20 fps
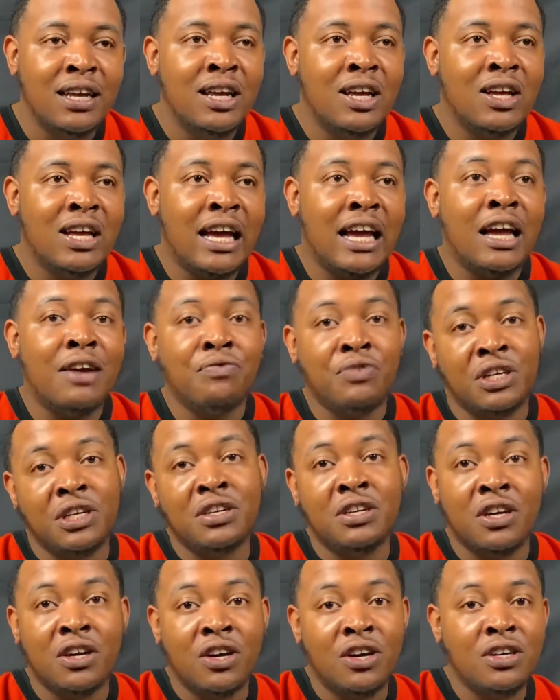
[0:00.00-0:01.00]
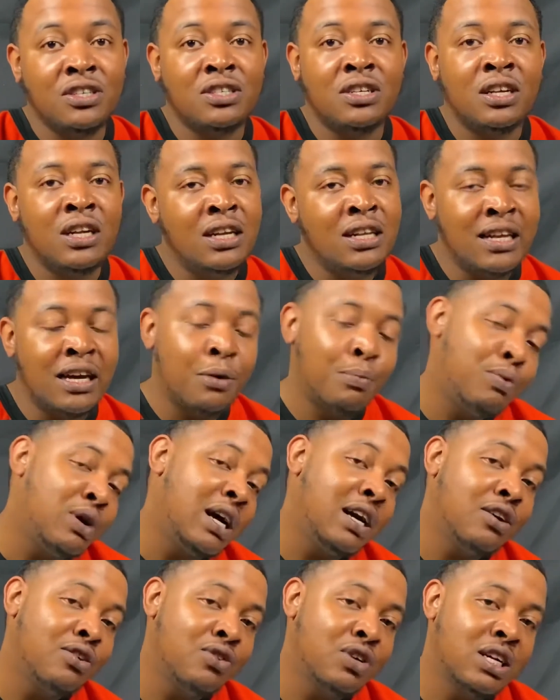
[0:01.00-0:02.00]
I have underdogs that are probably
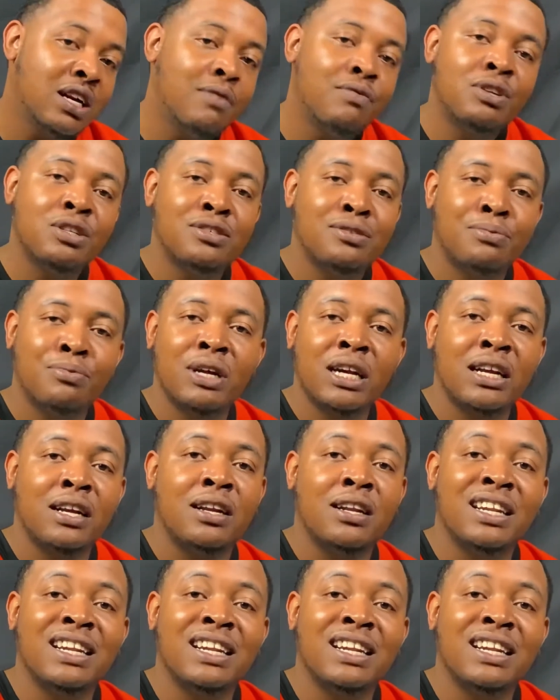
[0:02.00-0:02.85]
going to cover the spread.